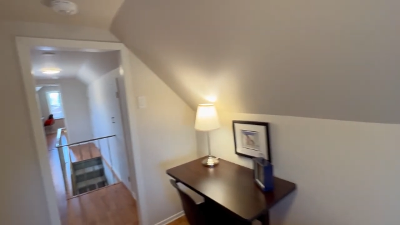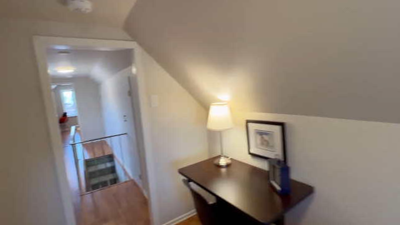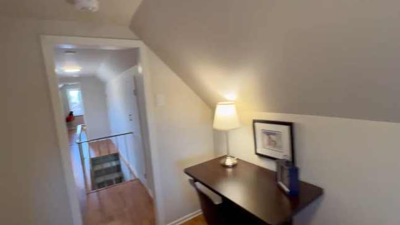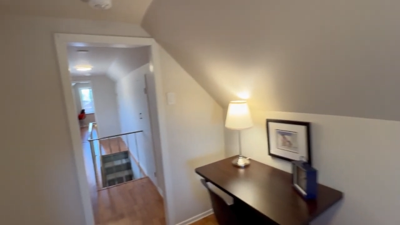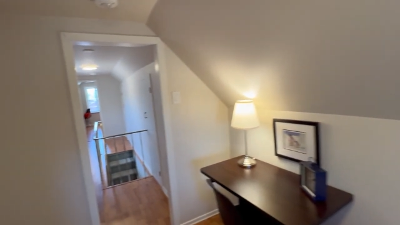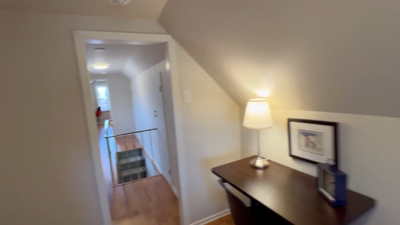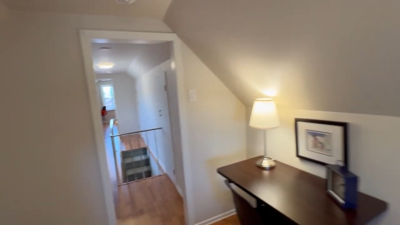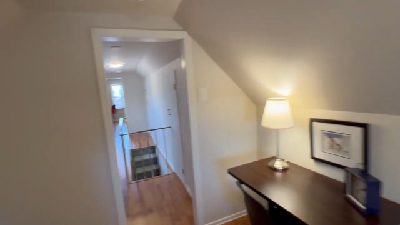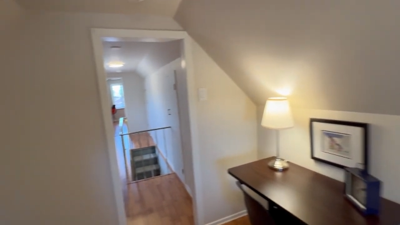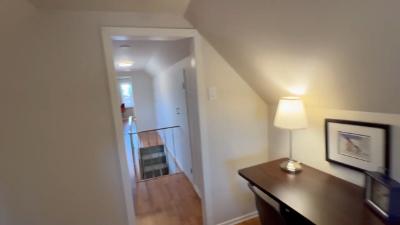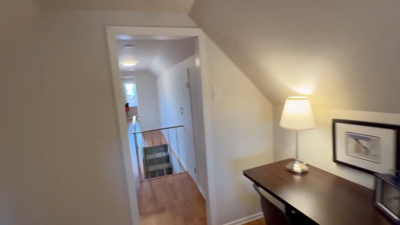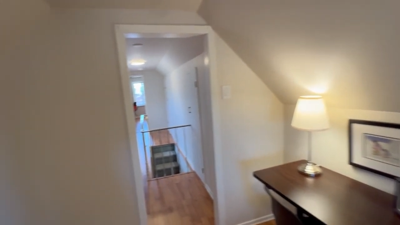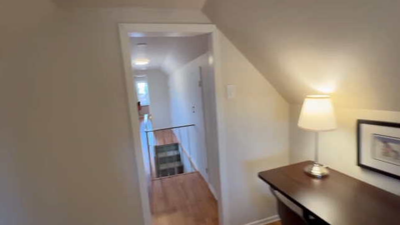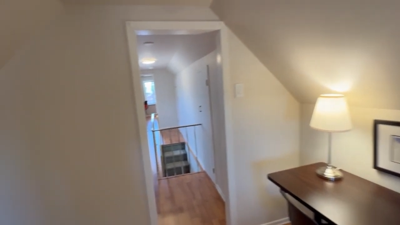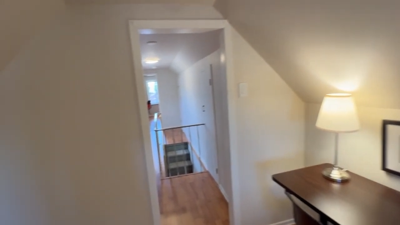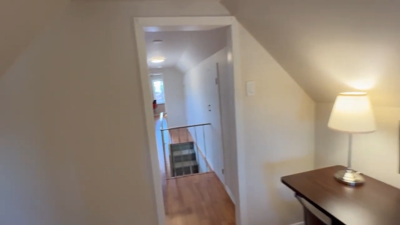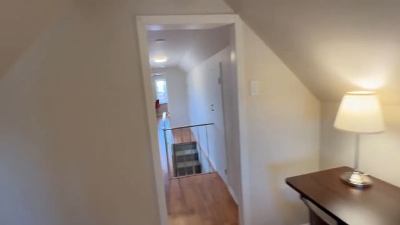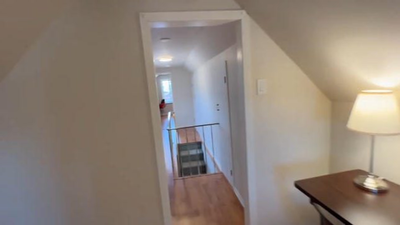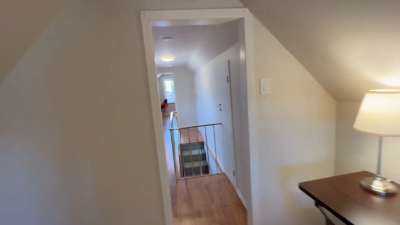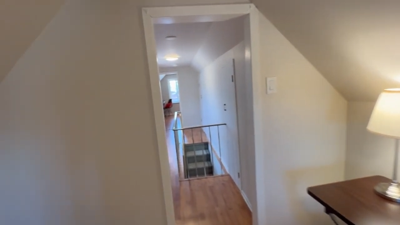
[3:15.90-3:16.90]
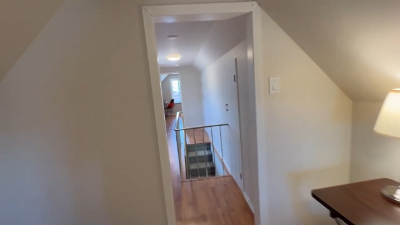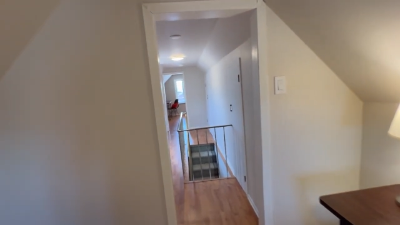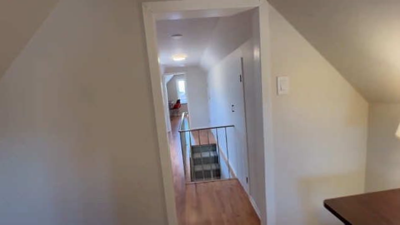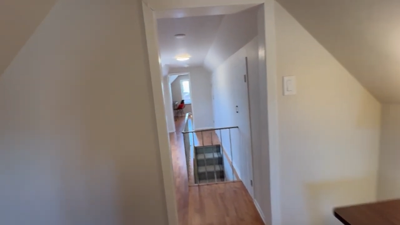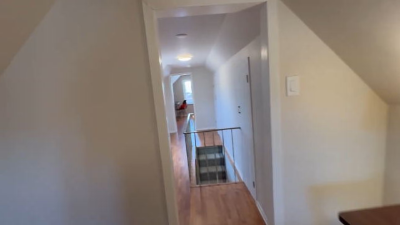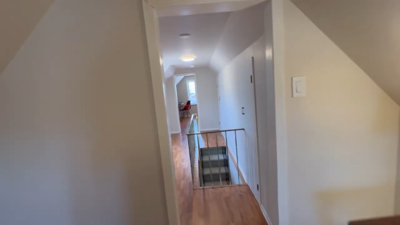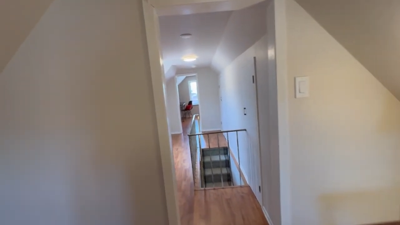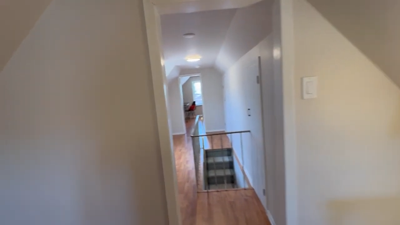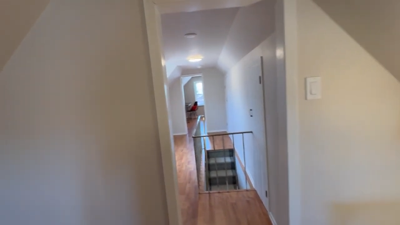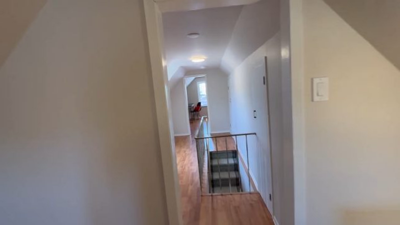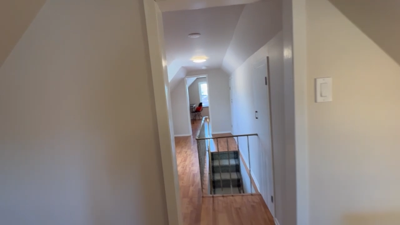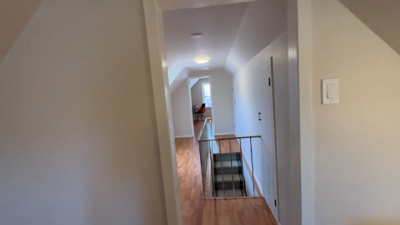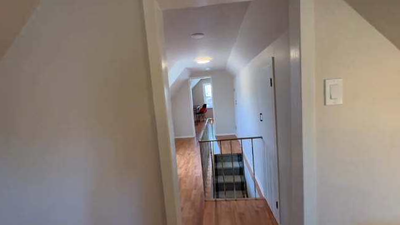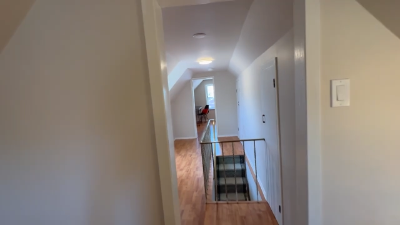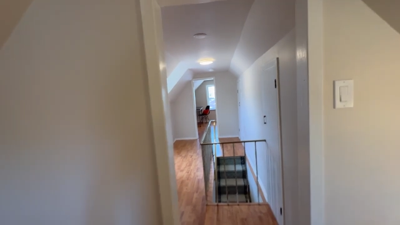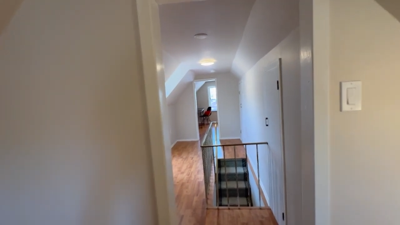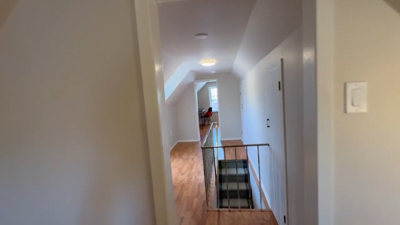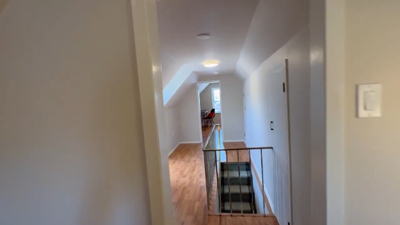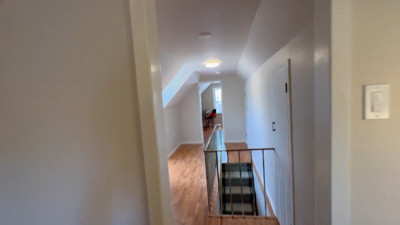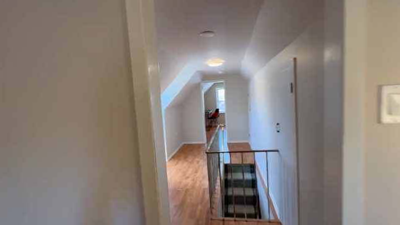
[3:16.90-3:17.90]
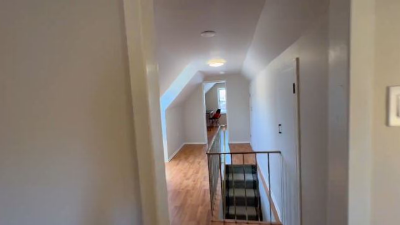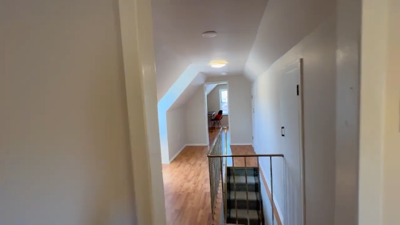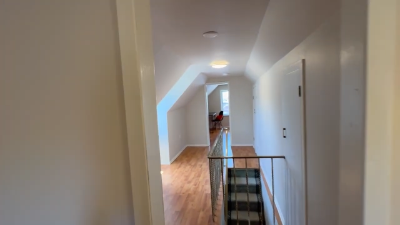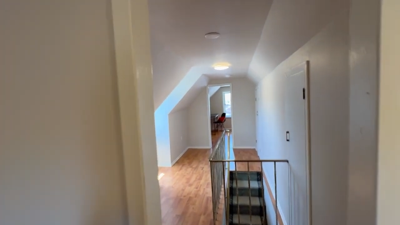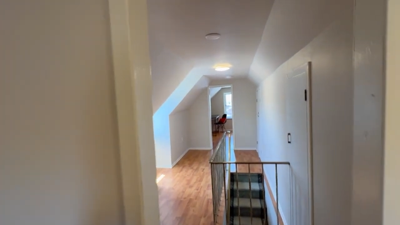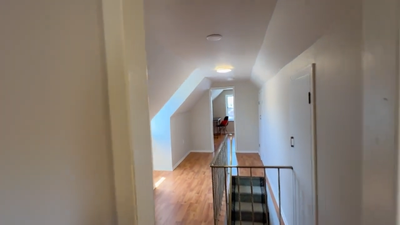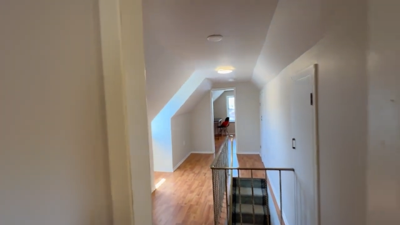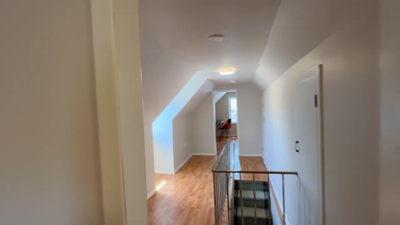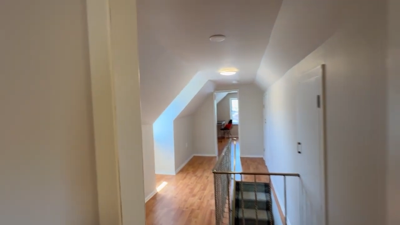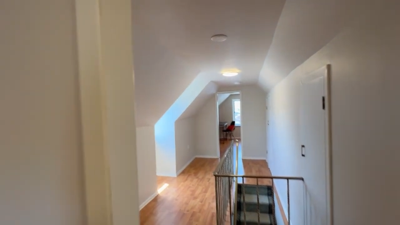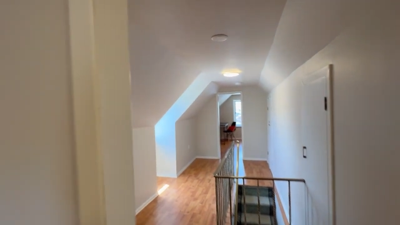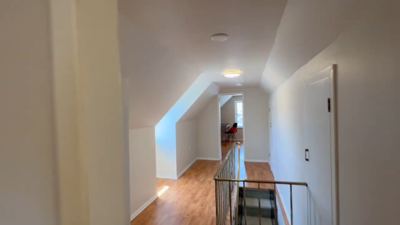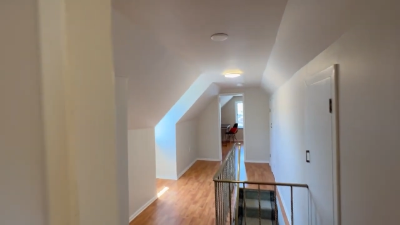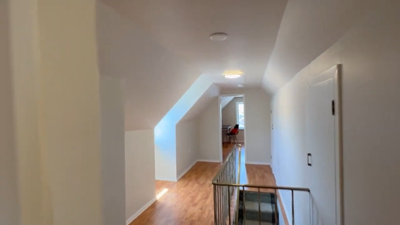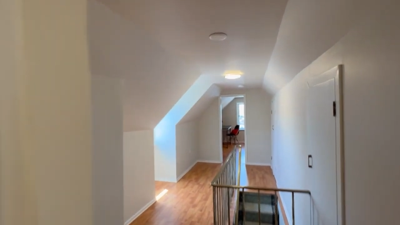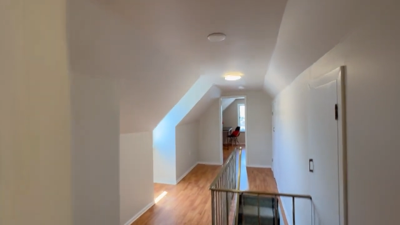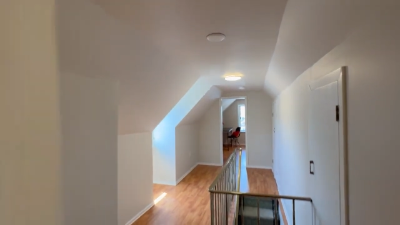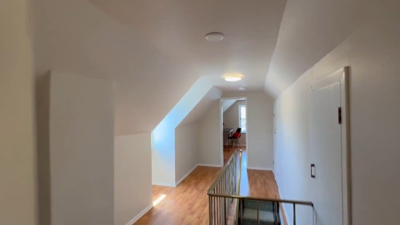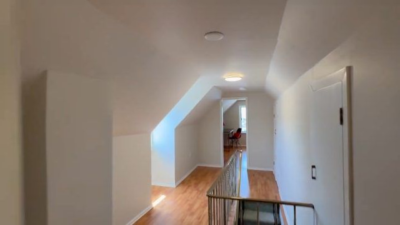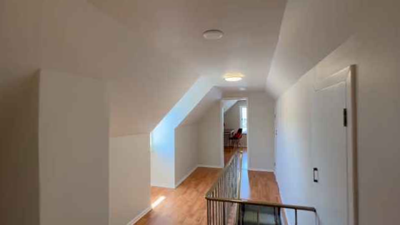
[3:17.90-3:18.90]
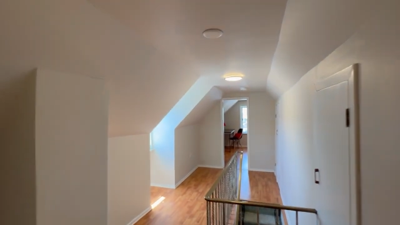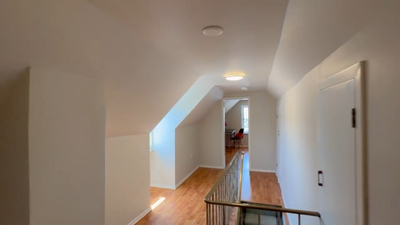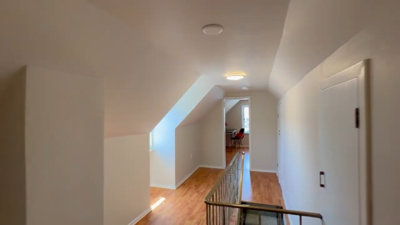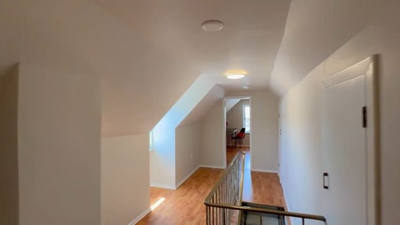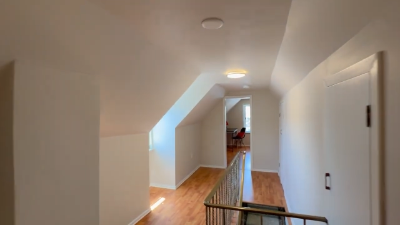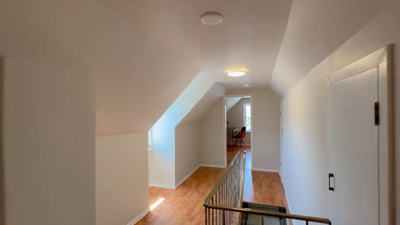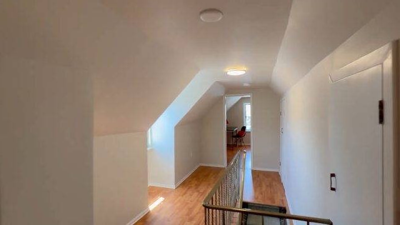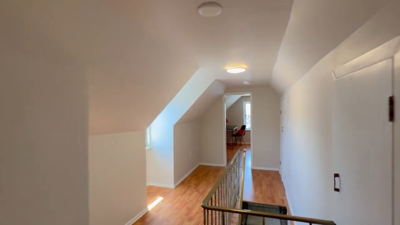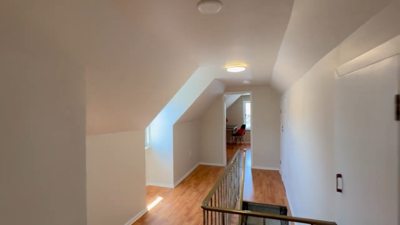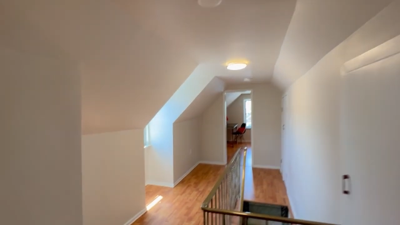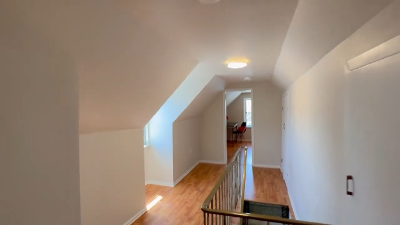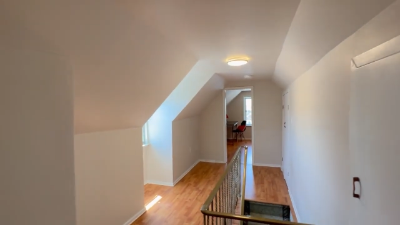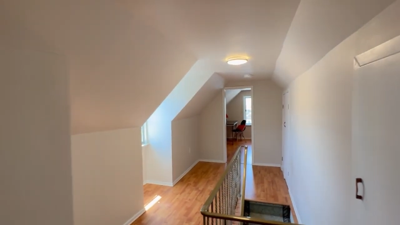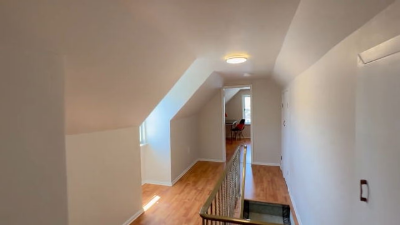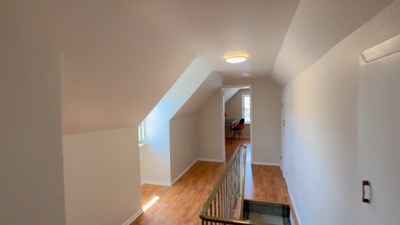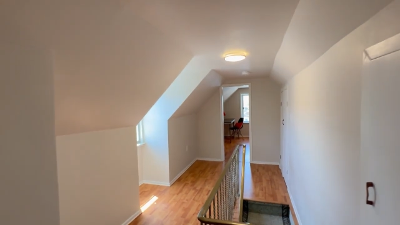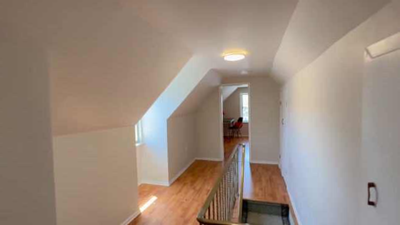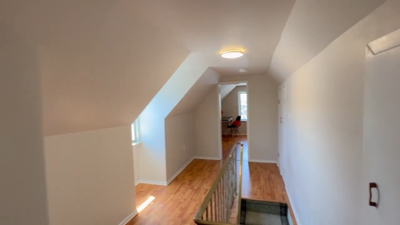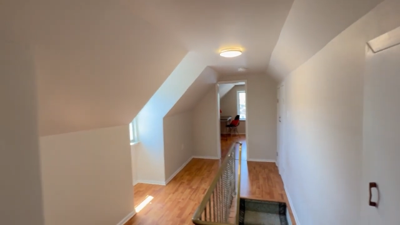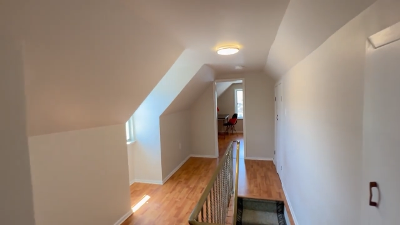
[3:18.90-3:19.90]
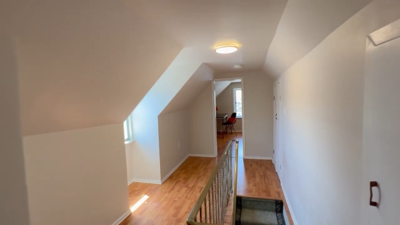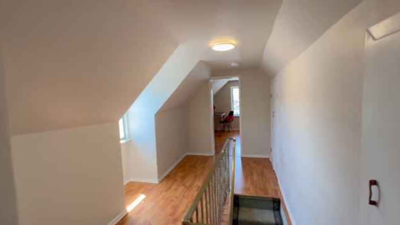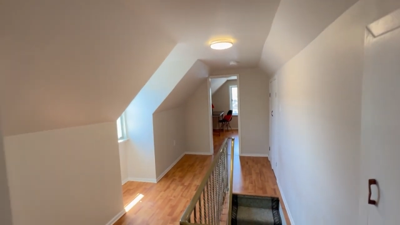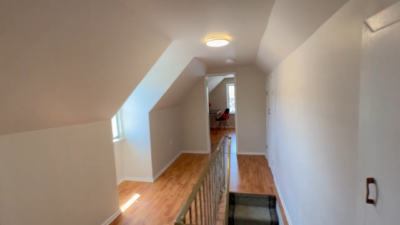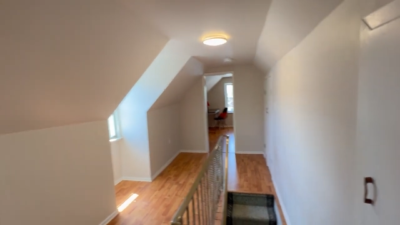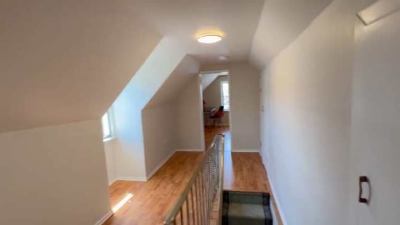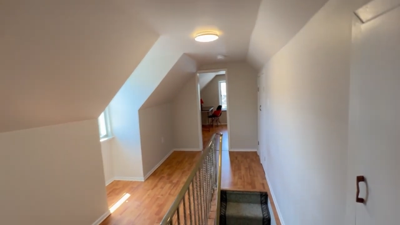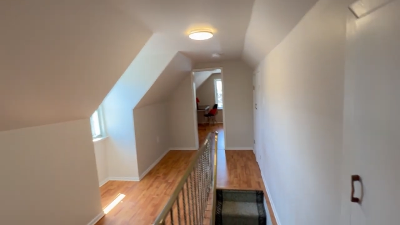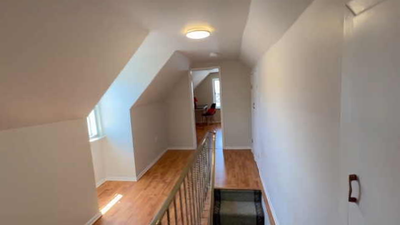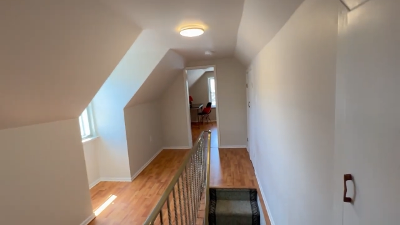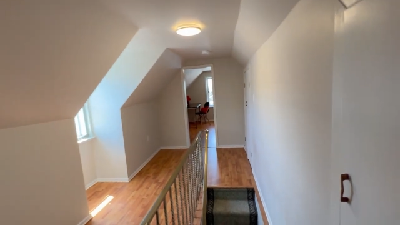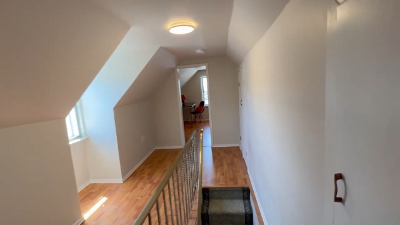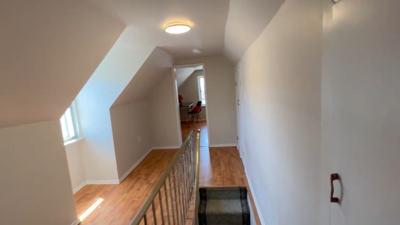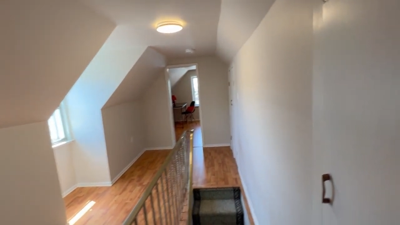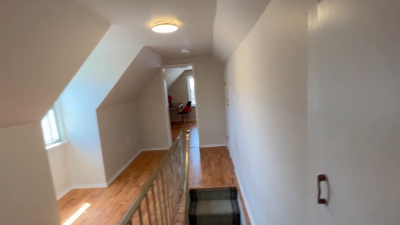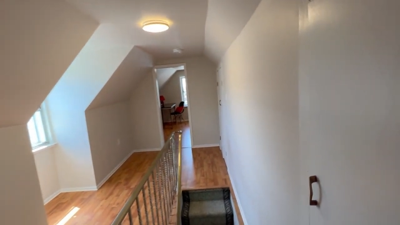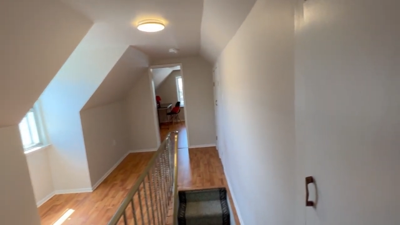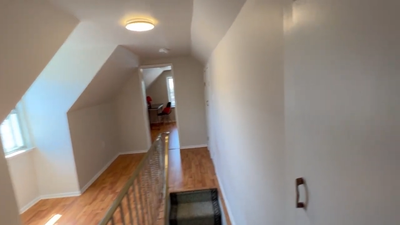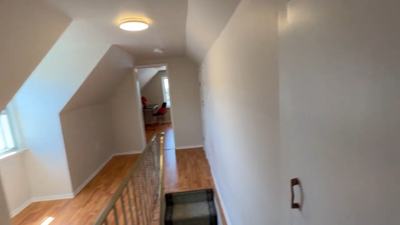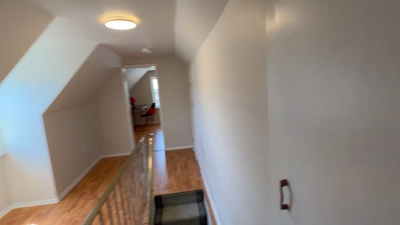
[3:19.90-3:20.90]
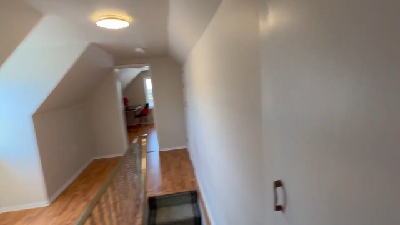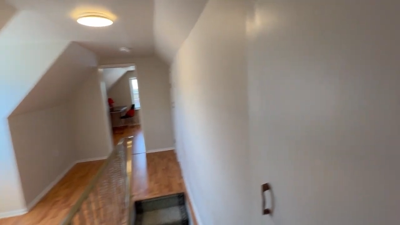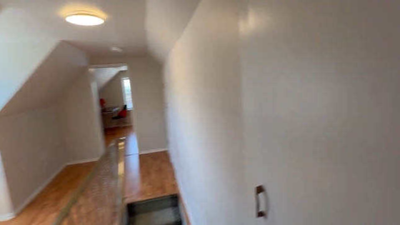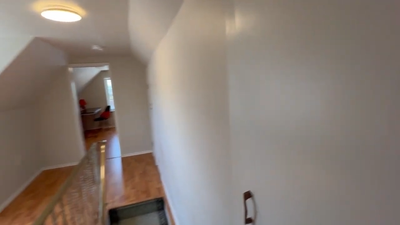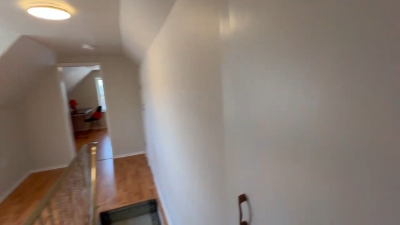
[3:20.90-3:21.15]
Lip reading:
(no speaker visible)